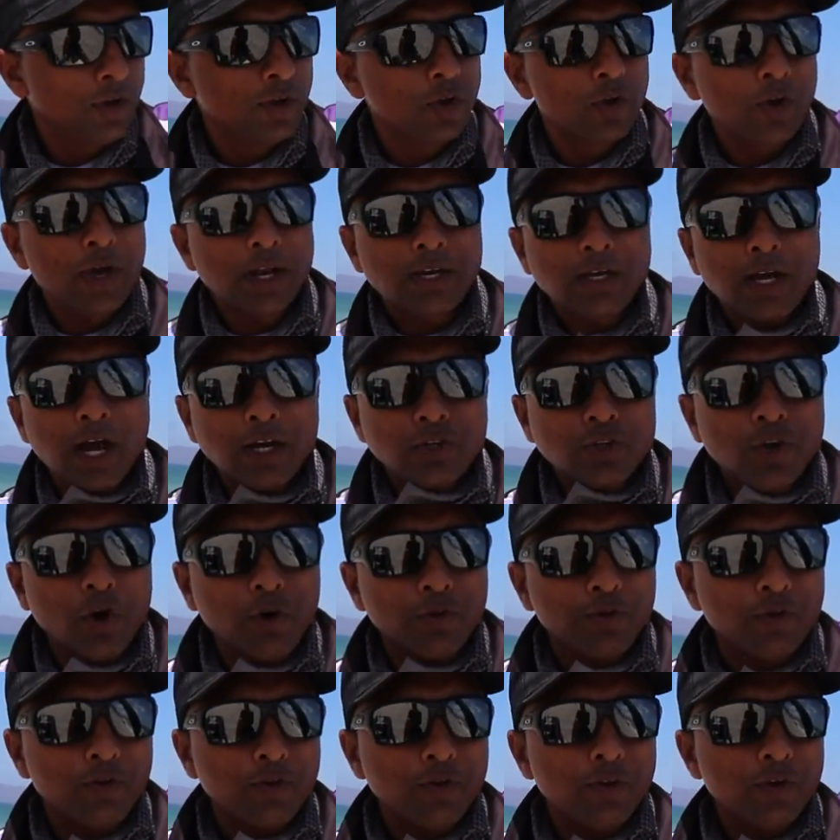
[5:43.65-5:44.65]
You get cut
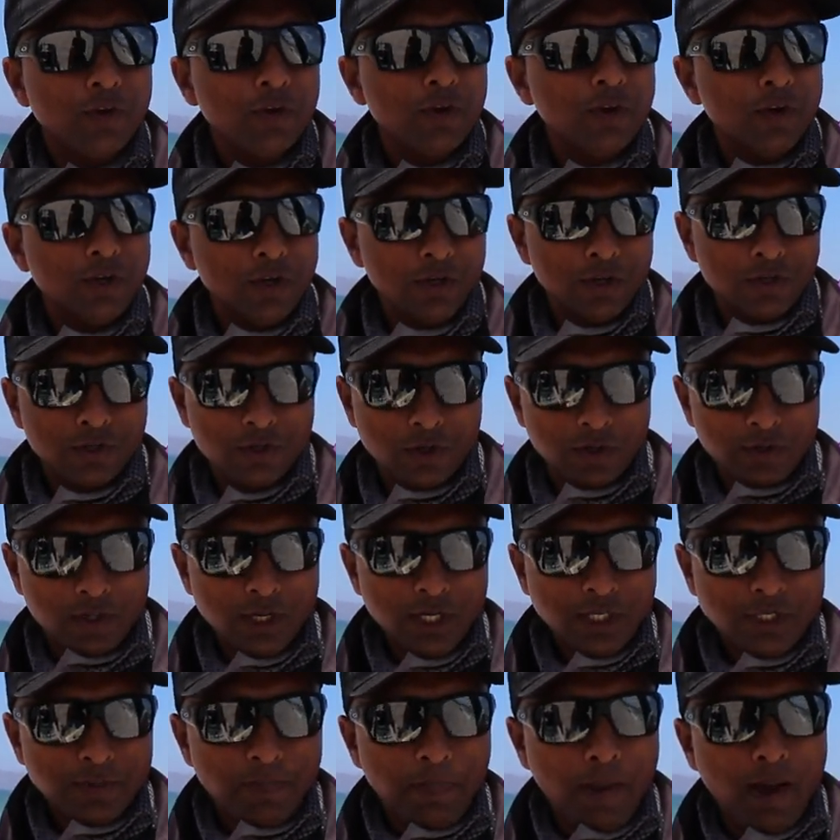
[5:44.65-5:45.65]
off. So
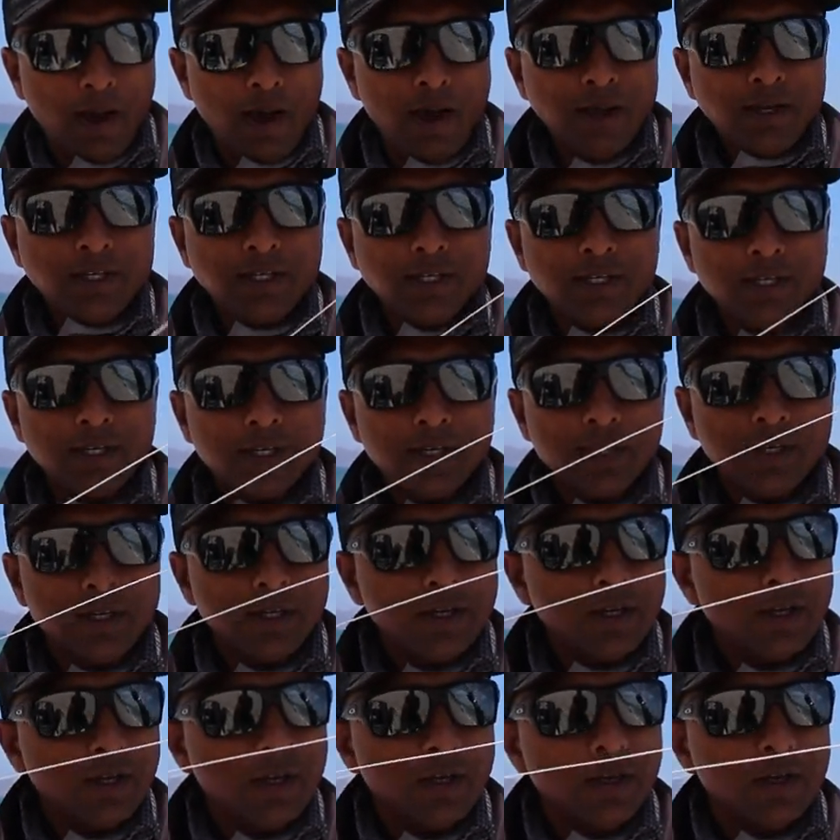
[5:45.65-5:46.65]
this part,
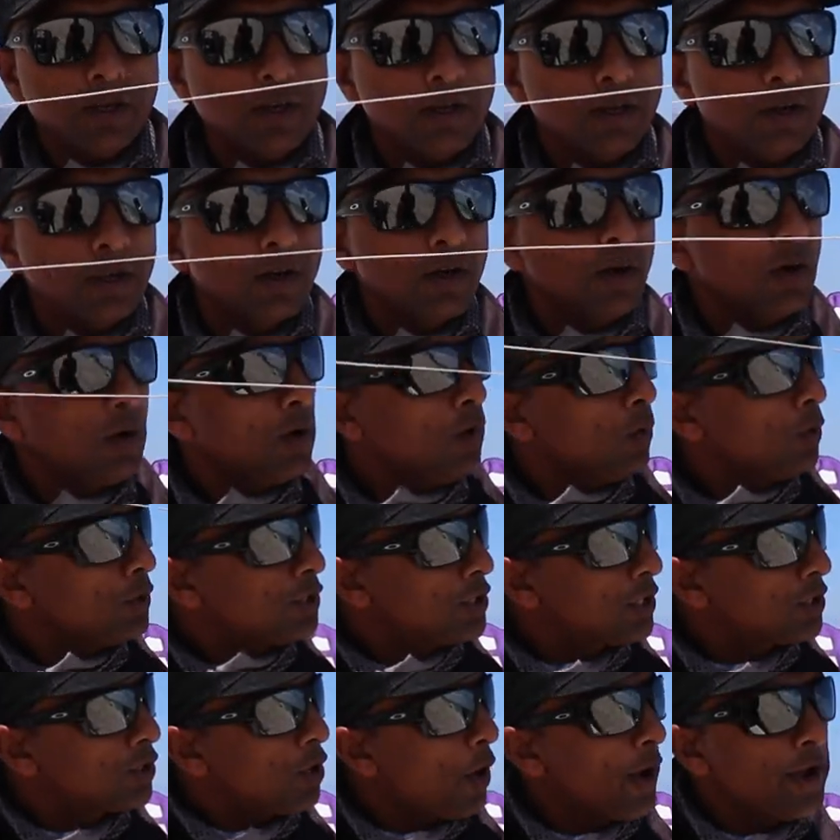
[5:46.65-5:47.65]

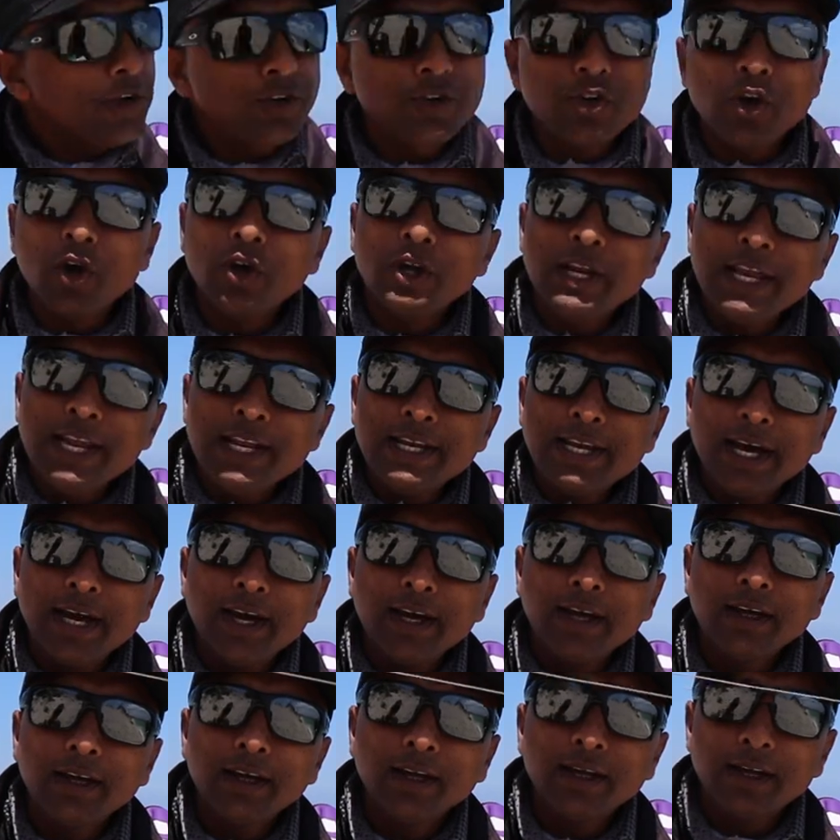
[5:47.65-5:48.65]
which is going to your leader
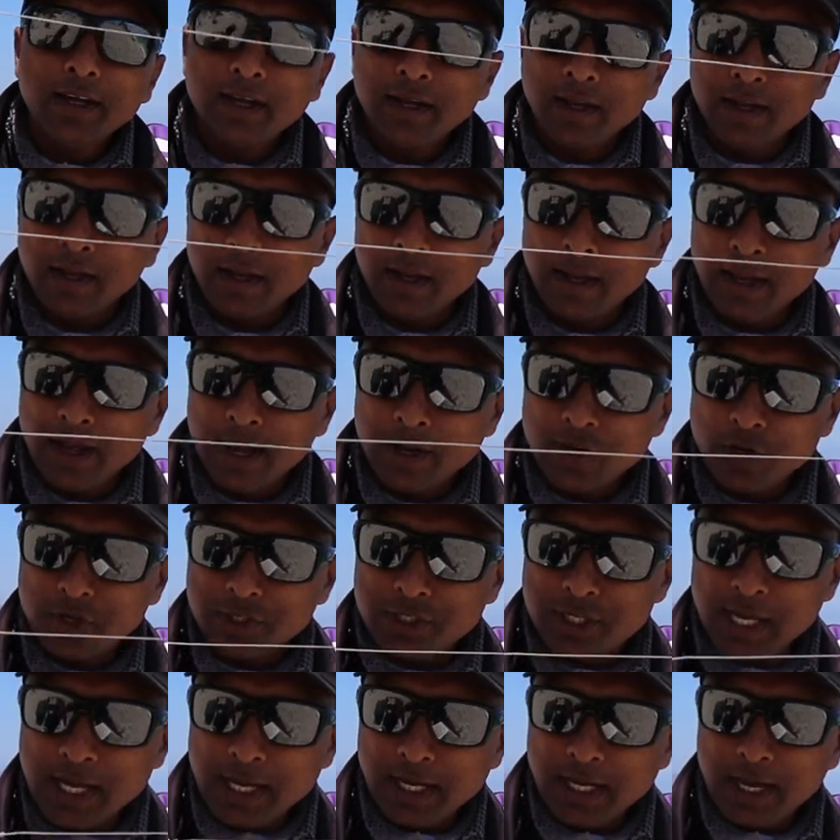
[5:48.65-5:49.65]
and your
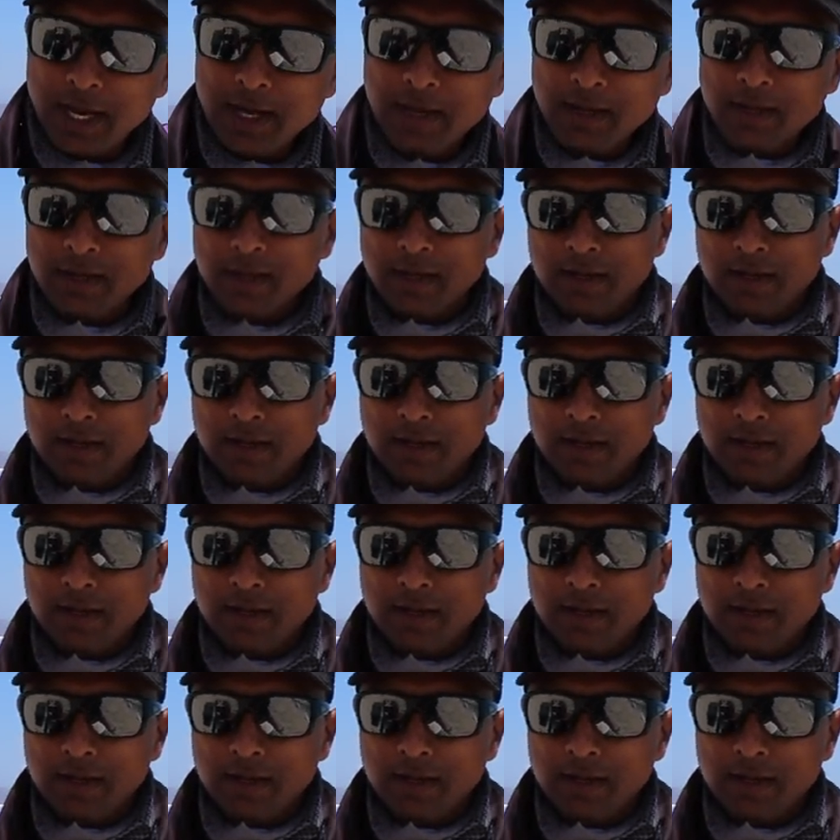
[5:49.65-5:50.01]
sinker,